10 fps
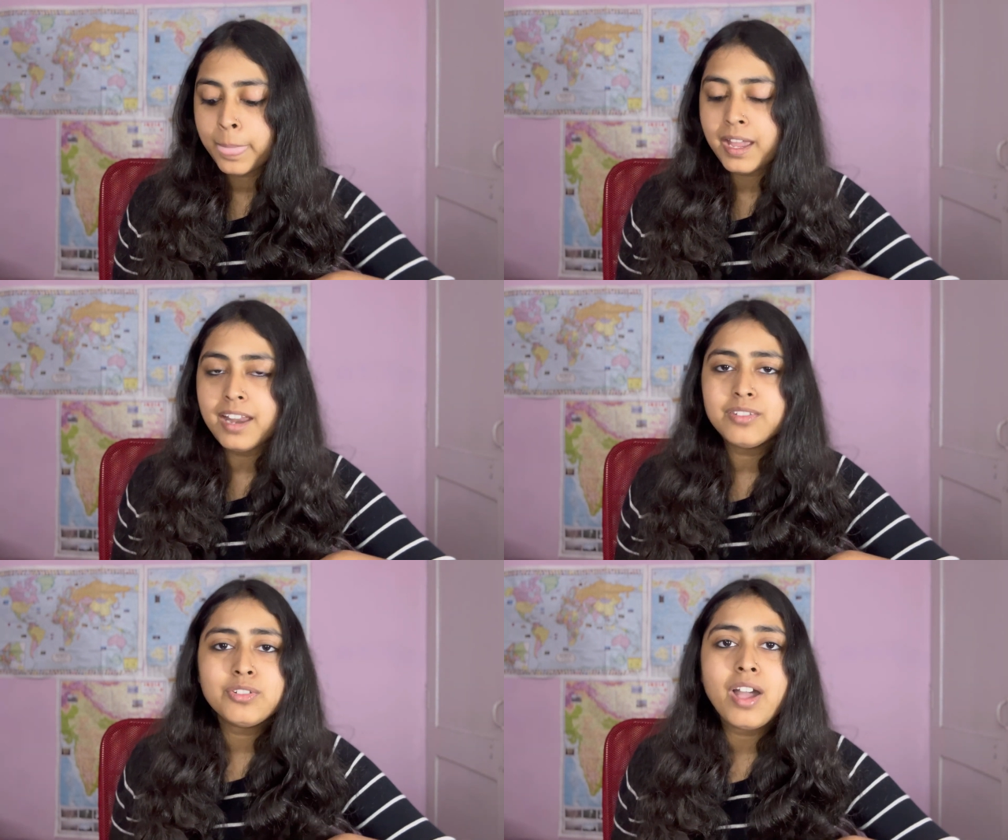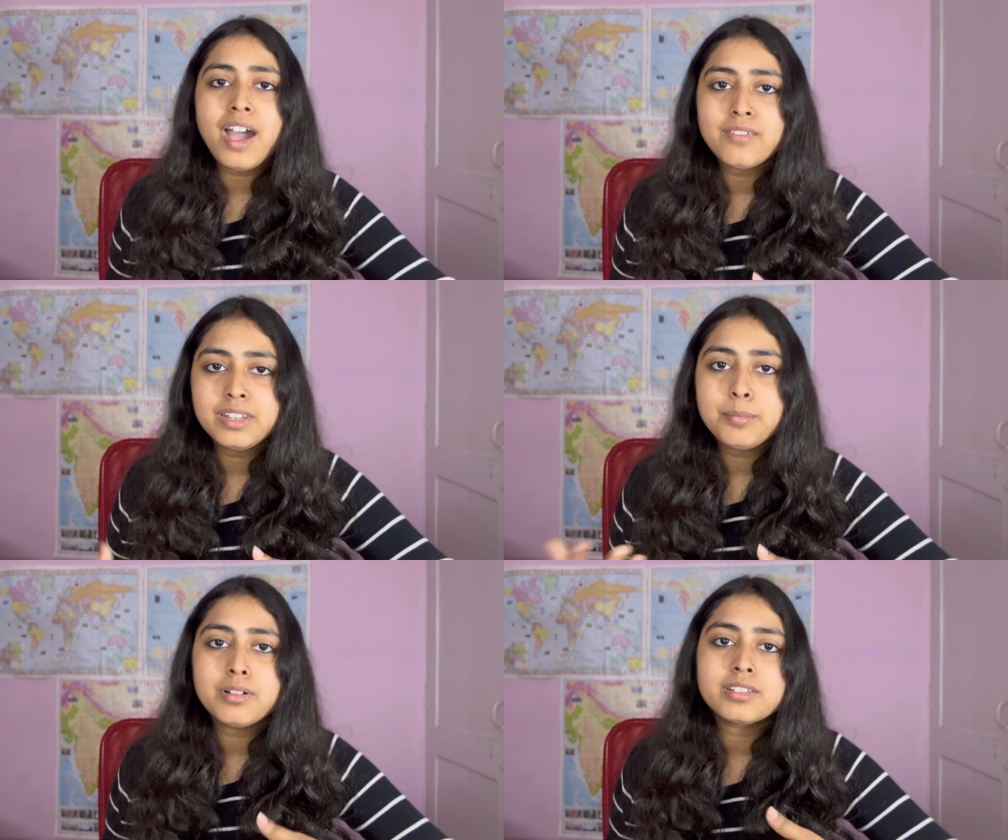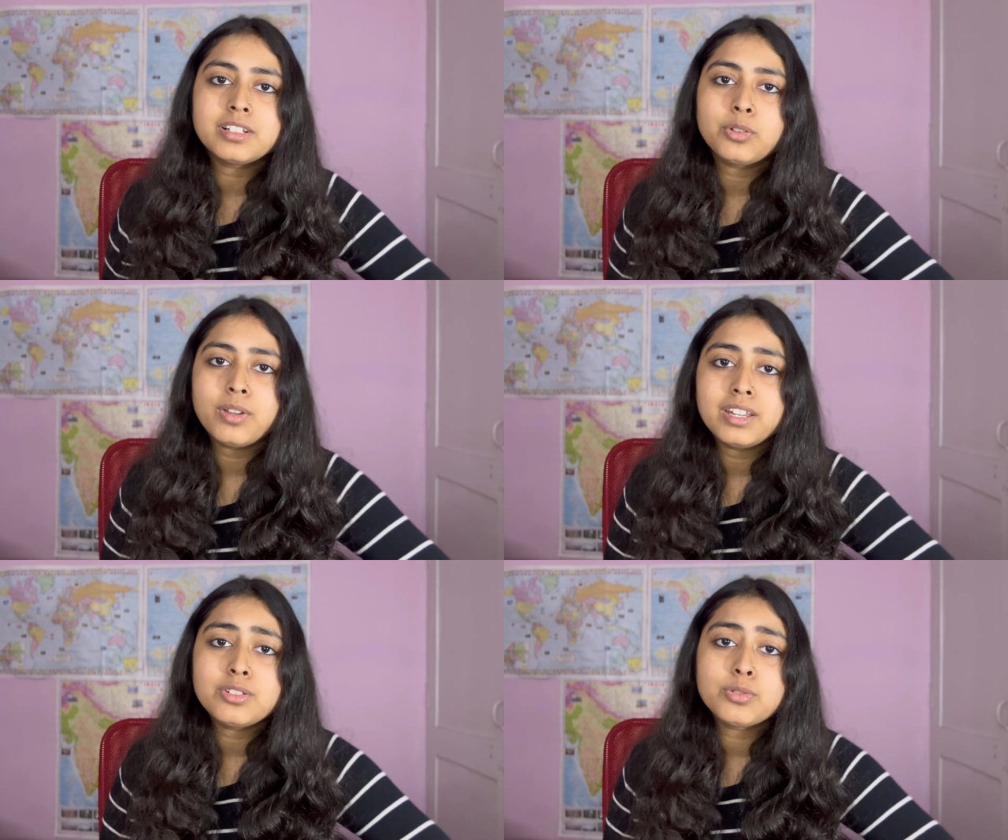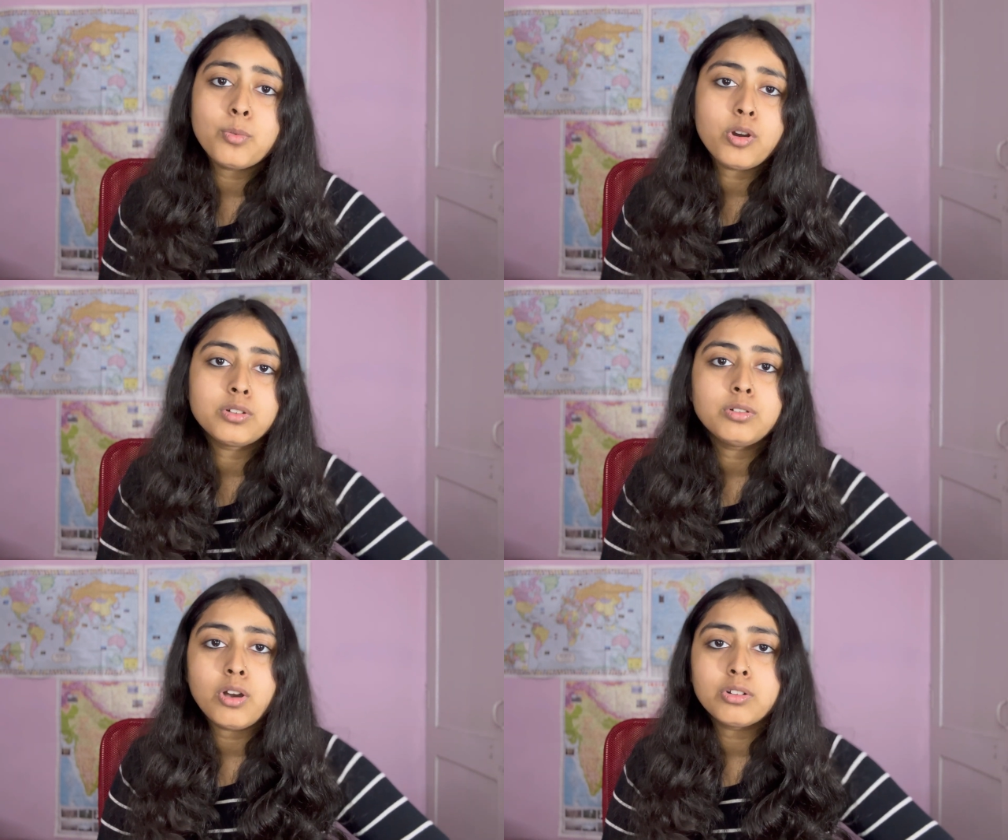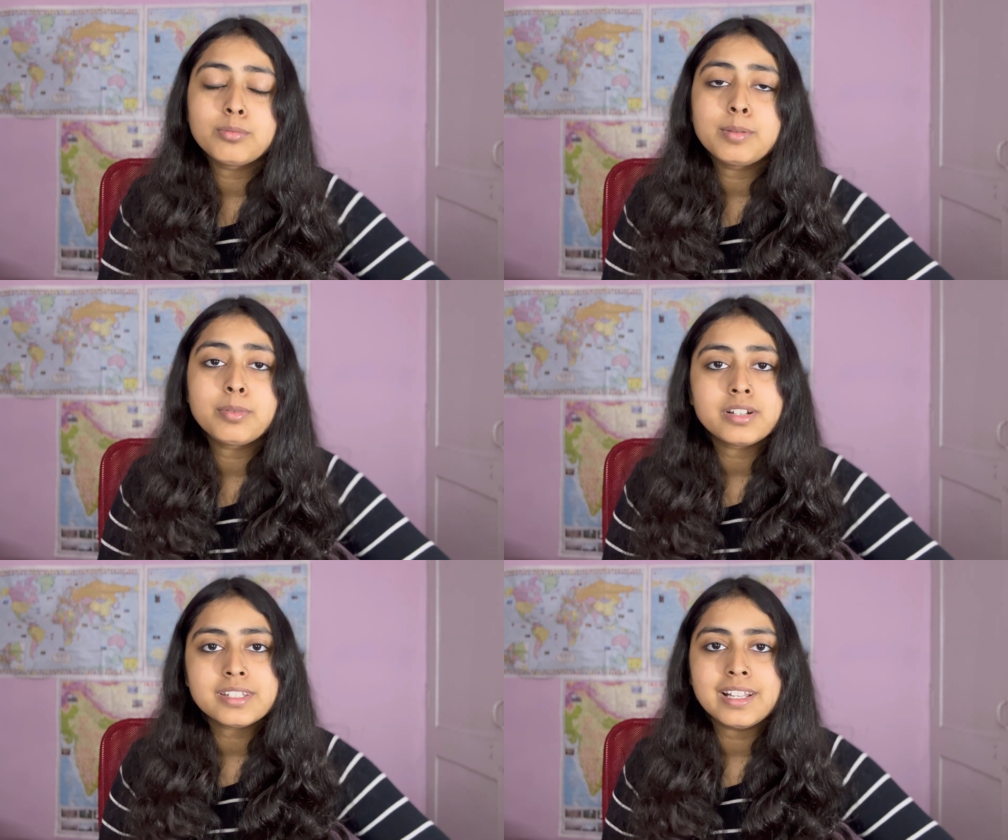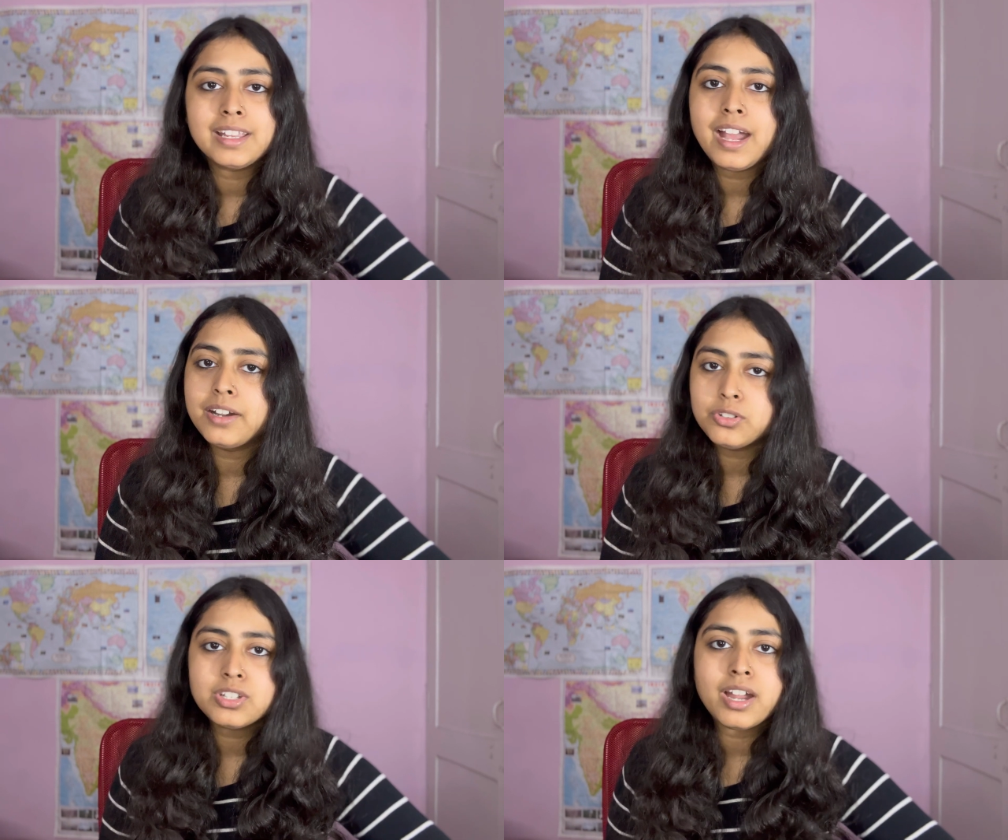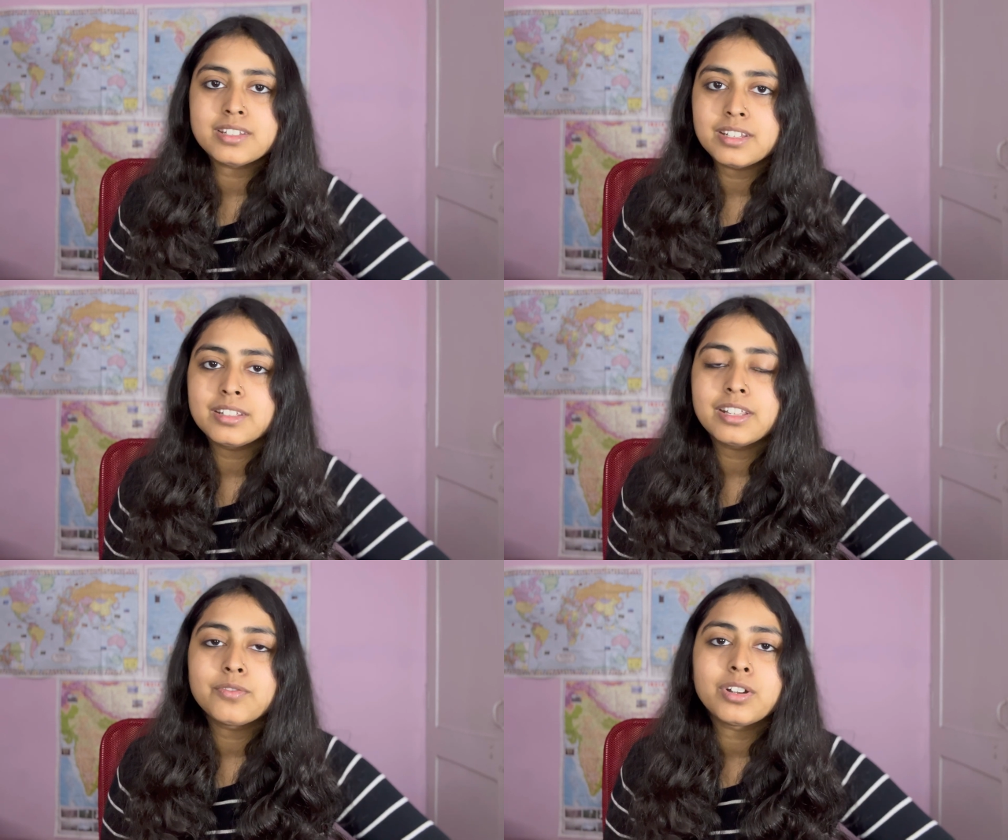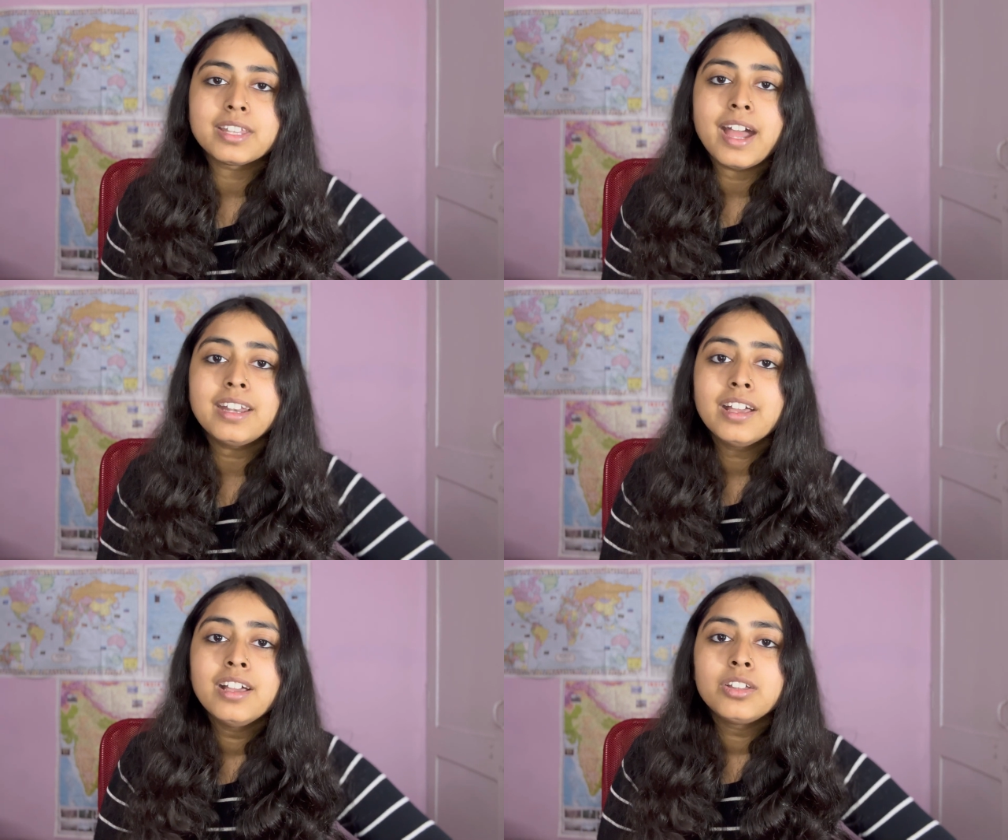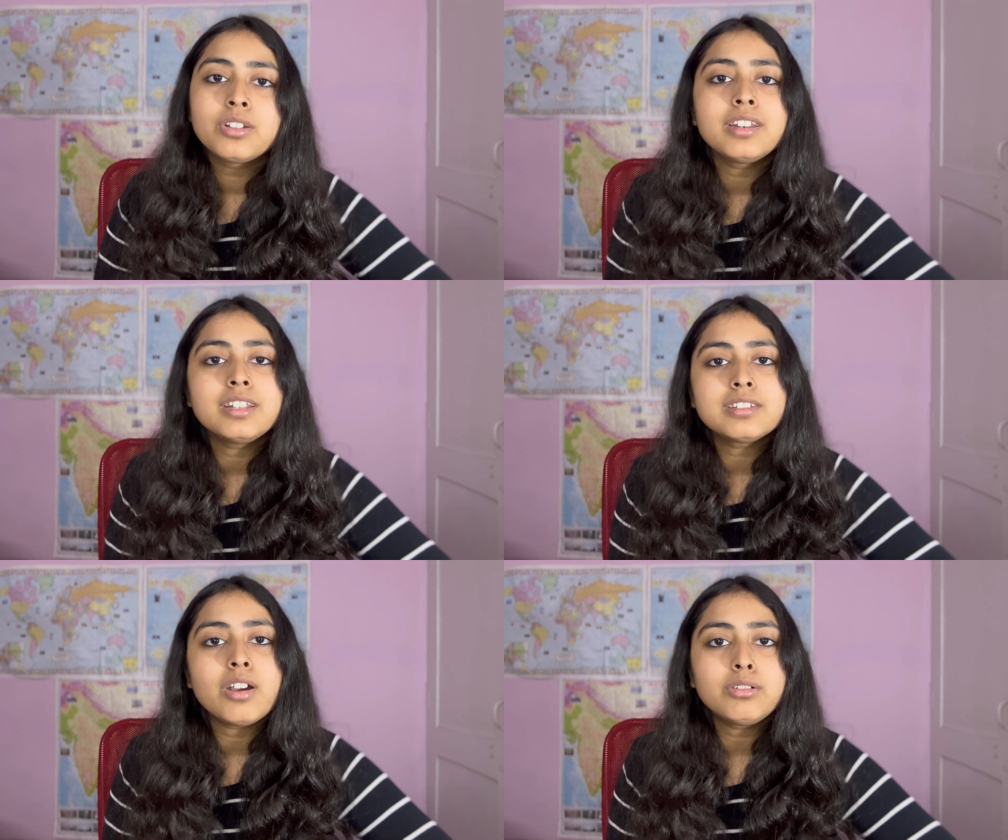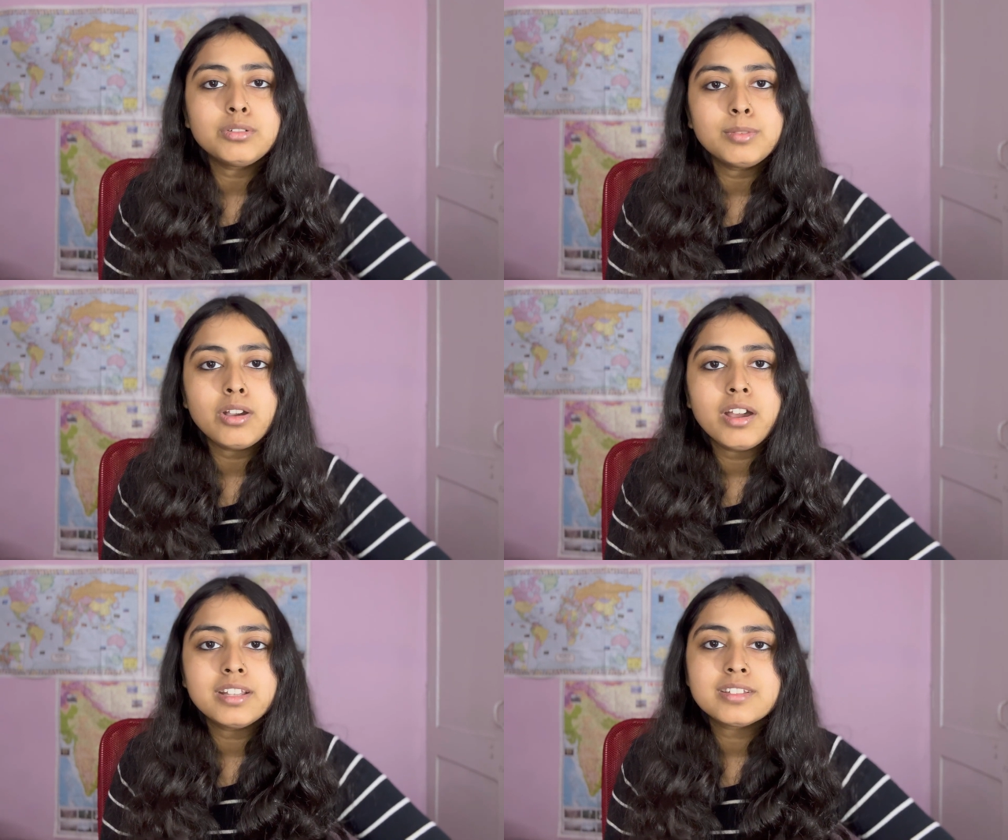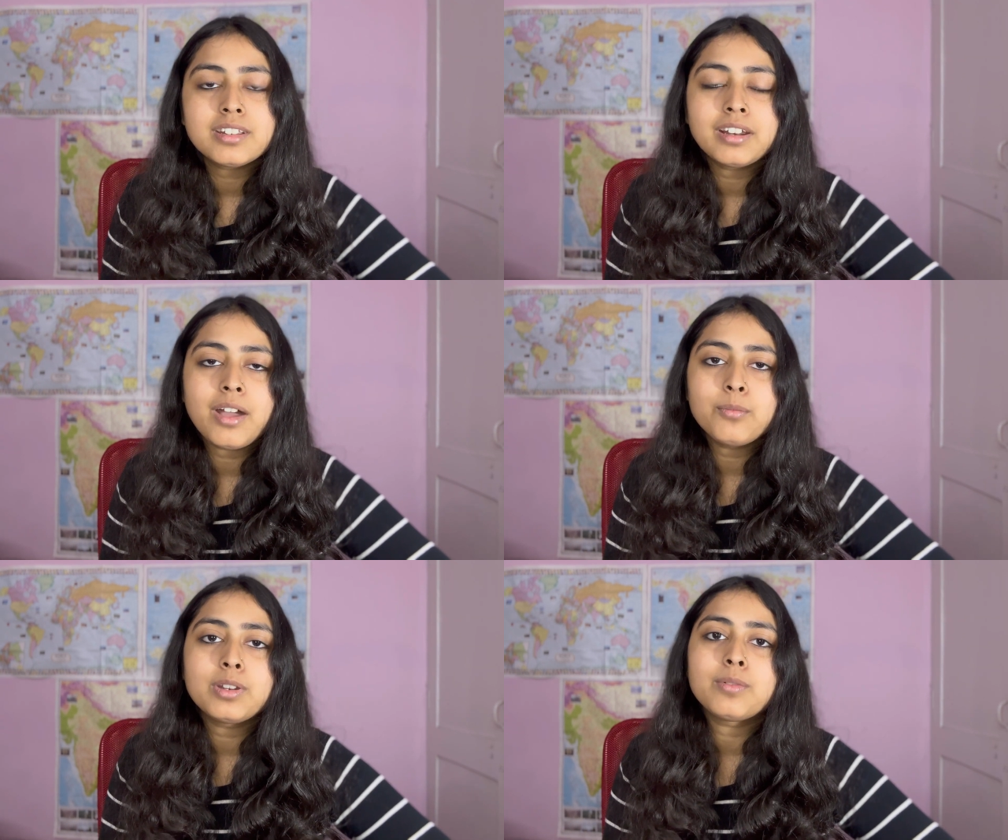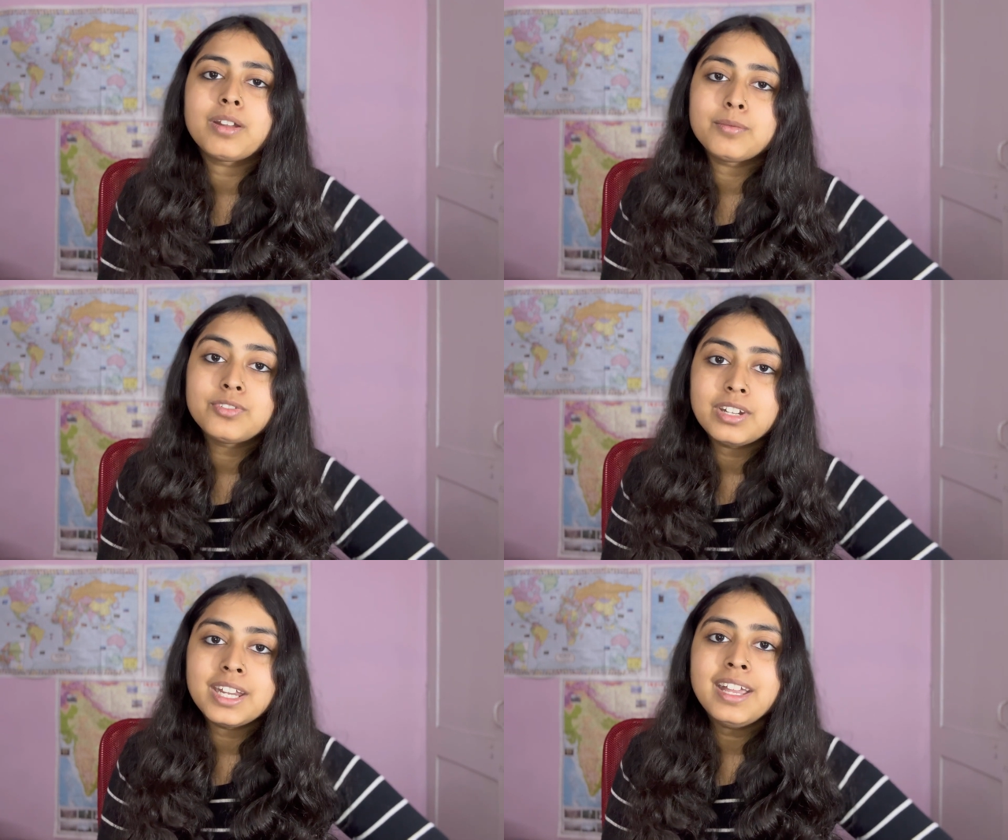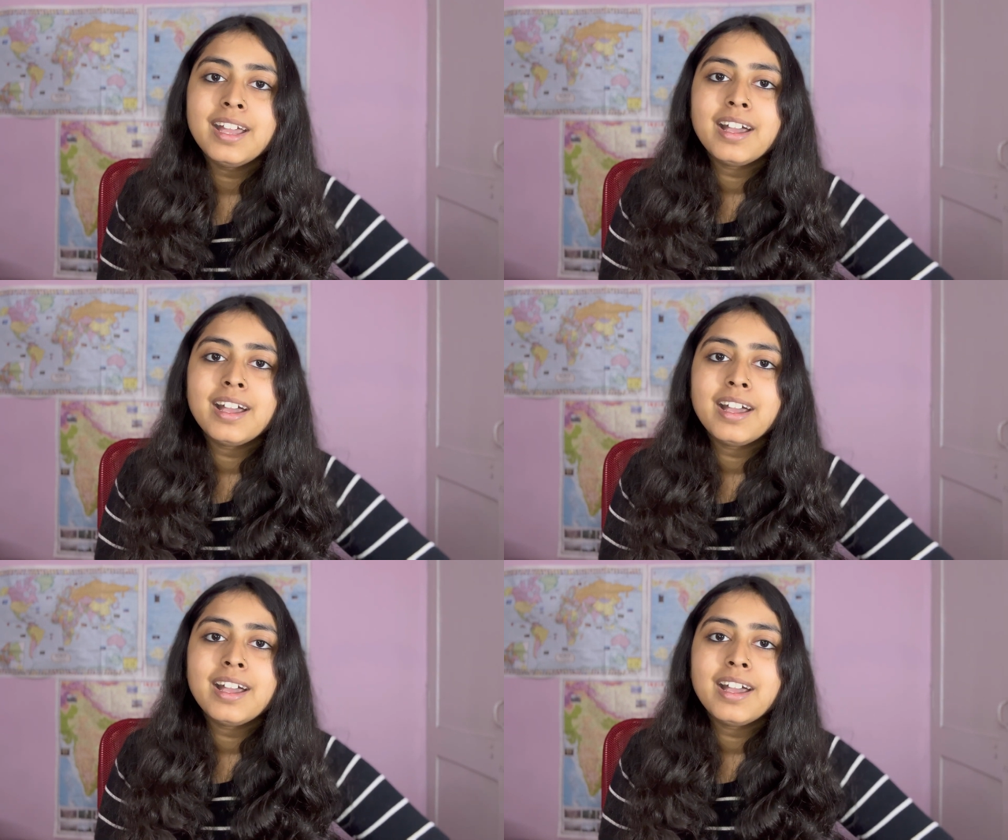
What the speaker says: and if you have any personal queries, you want to talk to me personally, I don't charge anything for that. You can reach out to me on Instagram whenever I'm free.